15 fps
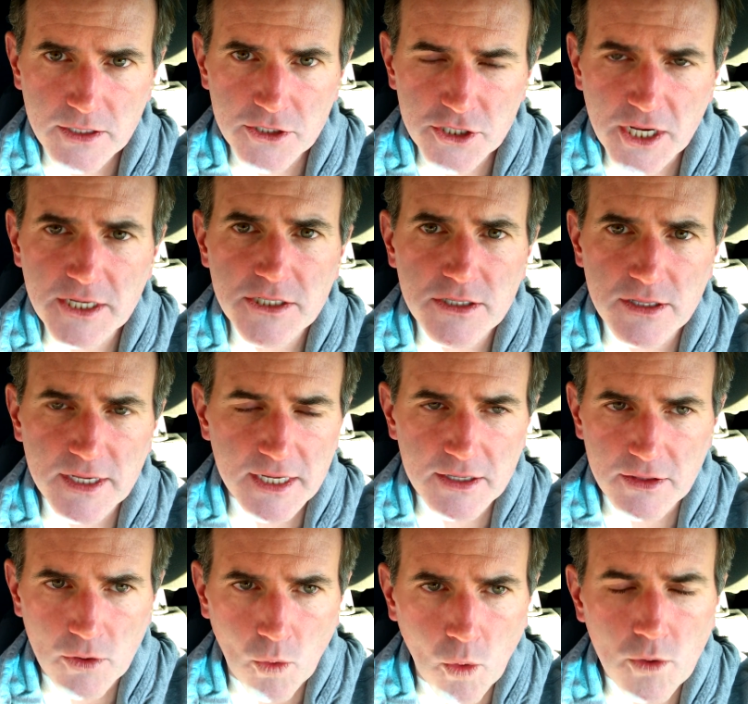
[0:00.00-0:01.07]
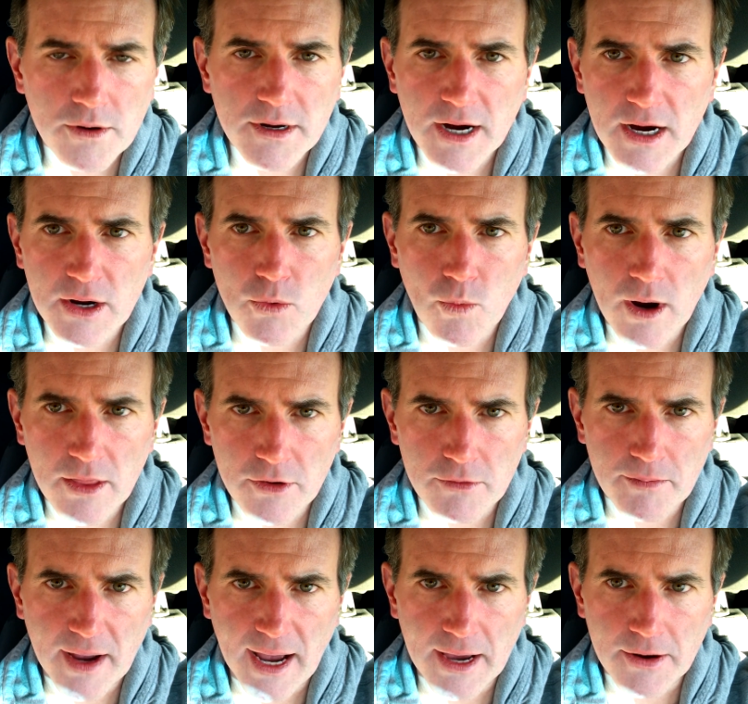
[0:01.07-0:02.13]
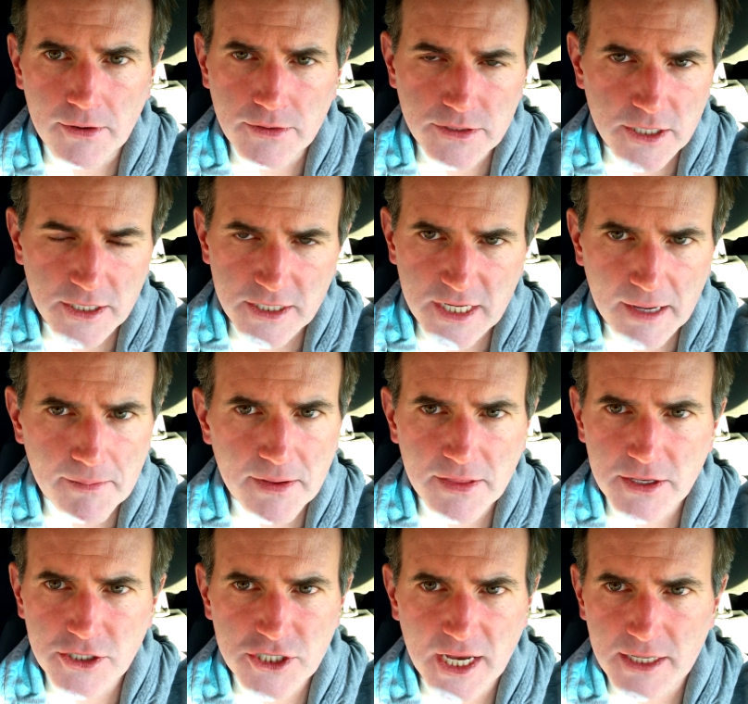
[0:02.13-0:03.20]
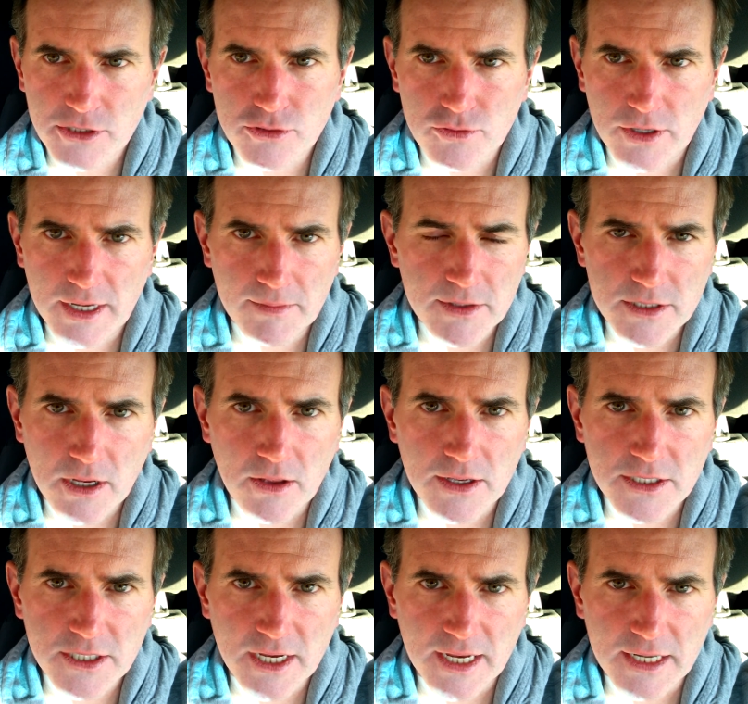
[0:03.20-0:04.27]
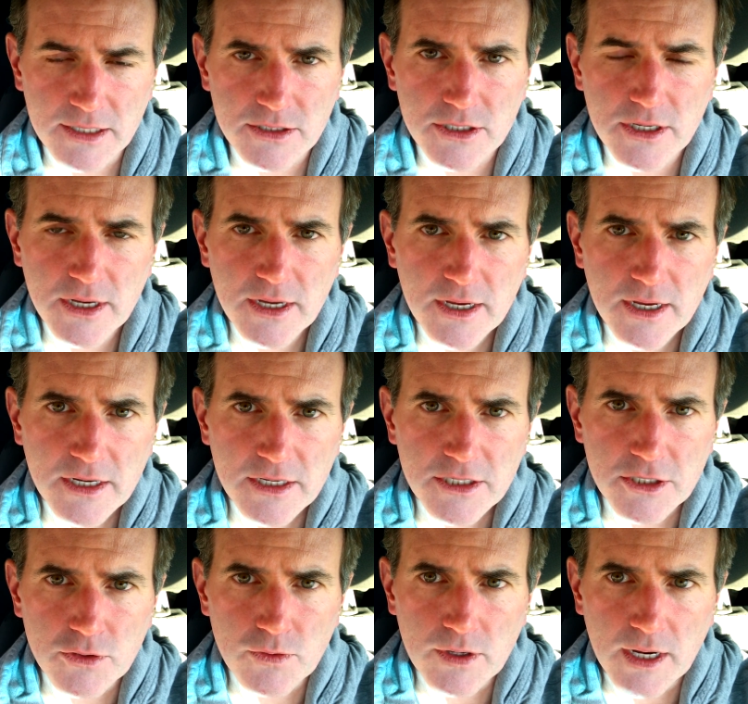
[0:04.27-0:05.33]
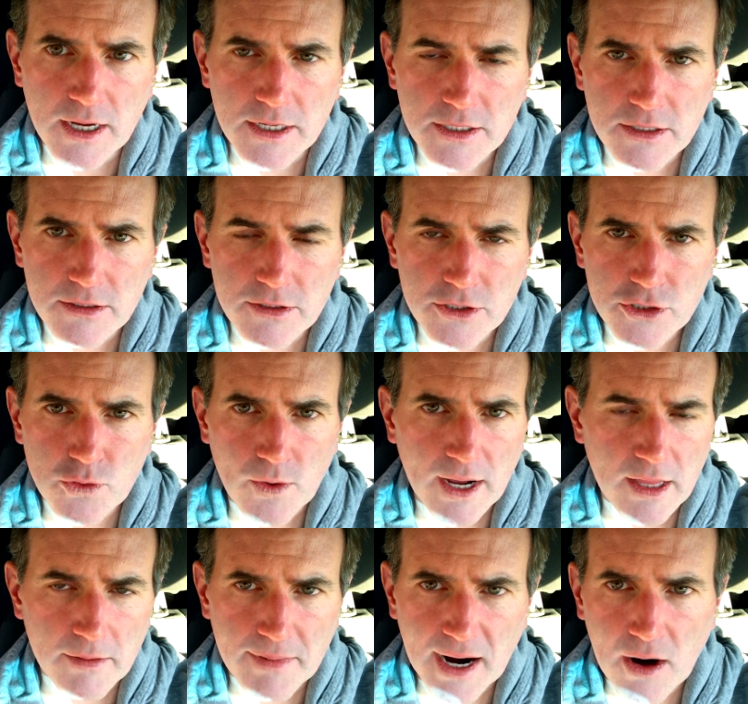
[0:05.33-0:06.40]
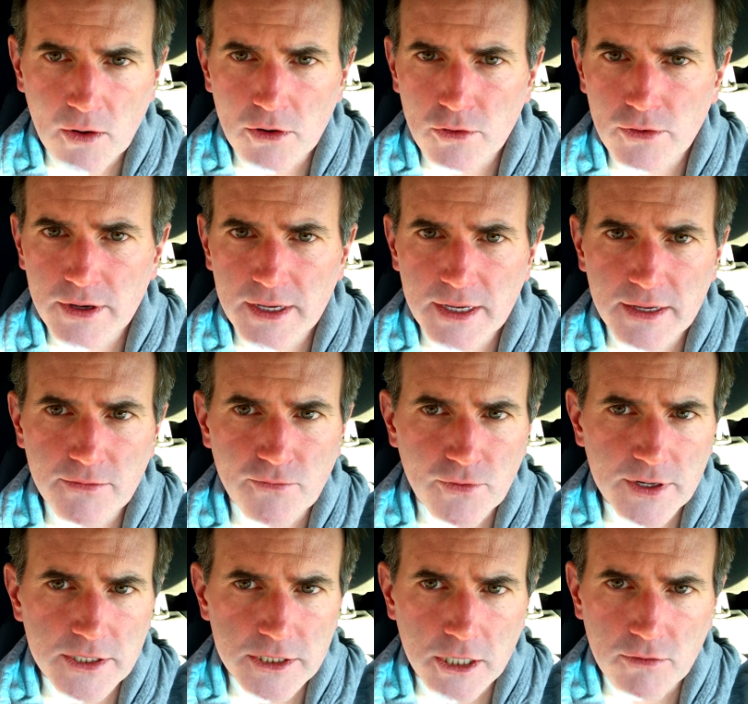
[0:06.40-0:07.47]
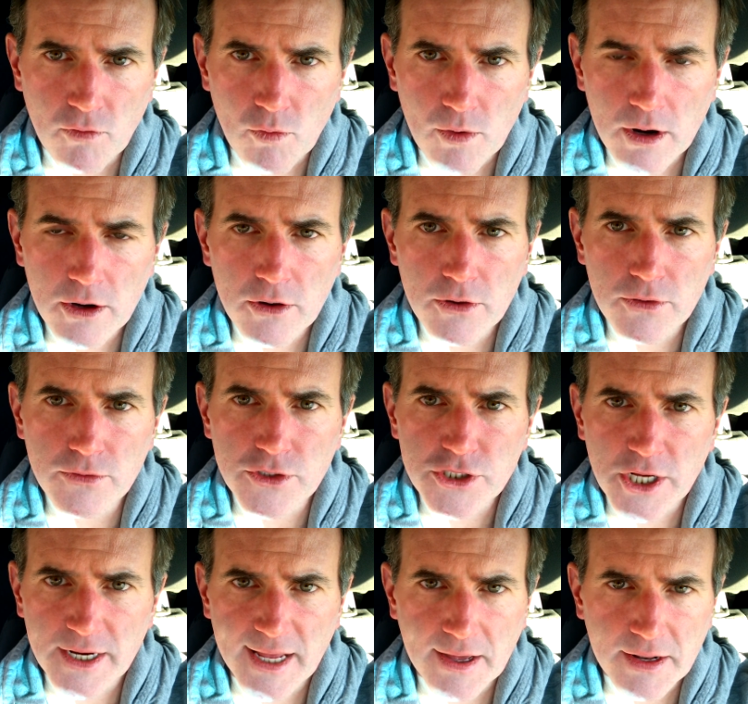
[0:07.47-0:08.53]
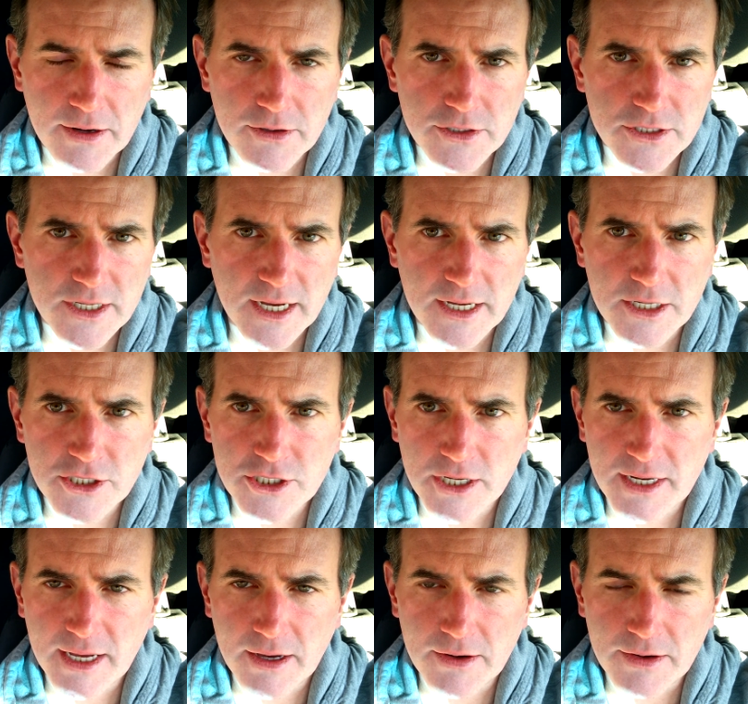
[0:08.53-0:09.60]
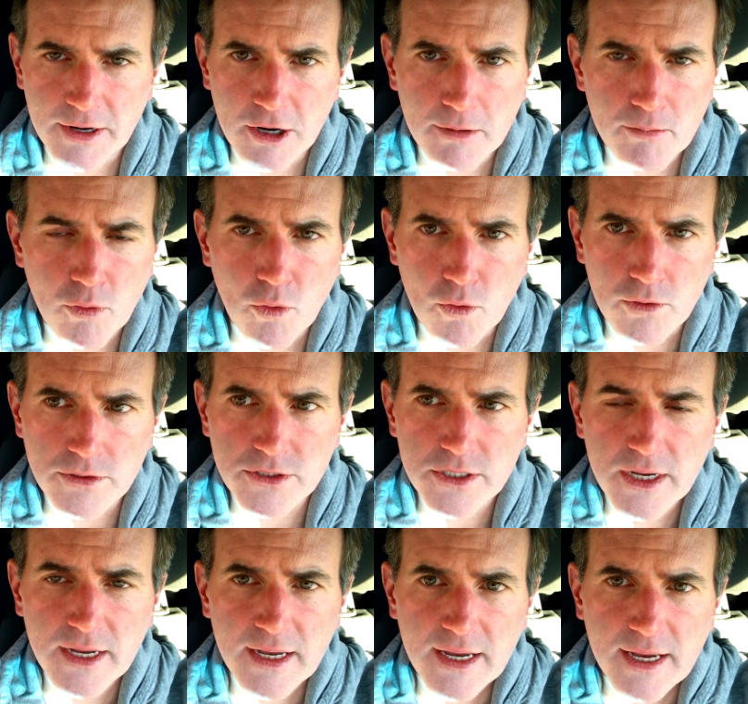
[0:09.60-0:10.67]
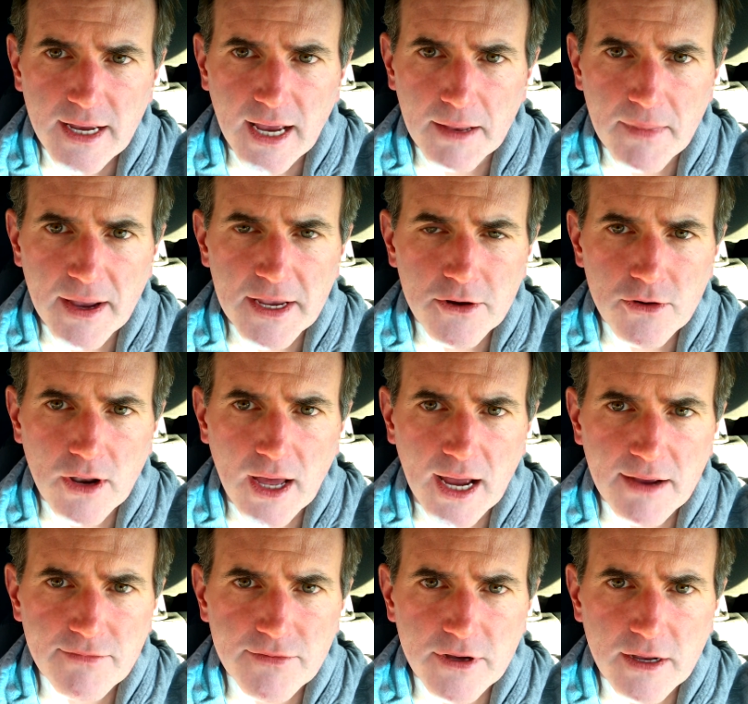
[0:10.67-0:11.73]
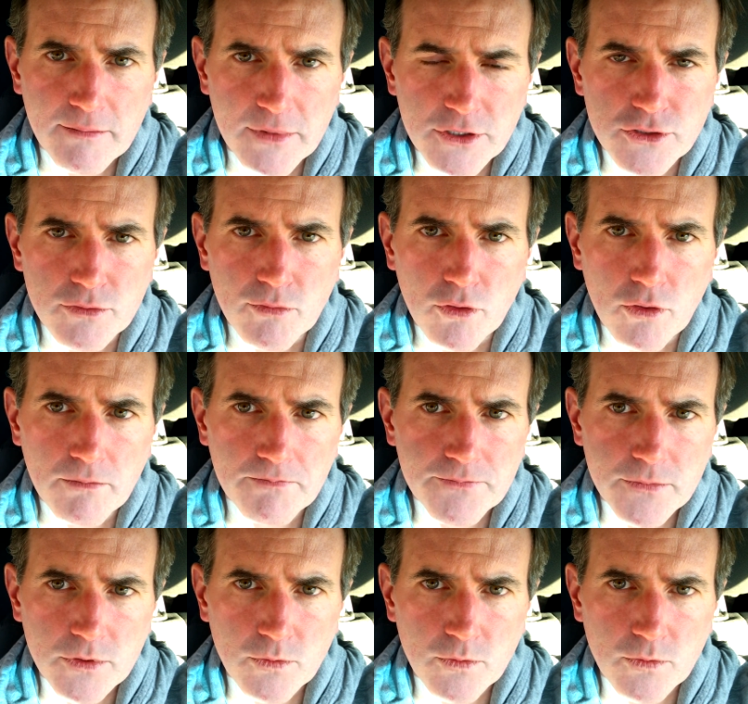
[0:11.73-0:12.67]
Just the ordinary weather patterns, a dip in the jet stream is all it takes to short out the power grid, freeze over roads, shut down interstates, shut down airports, and make your life miserable.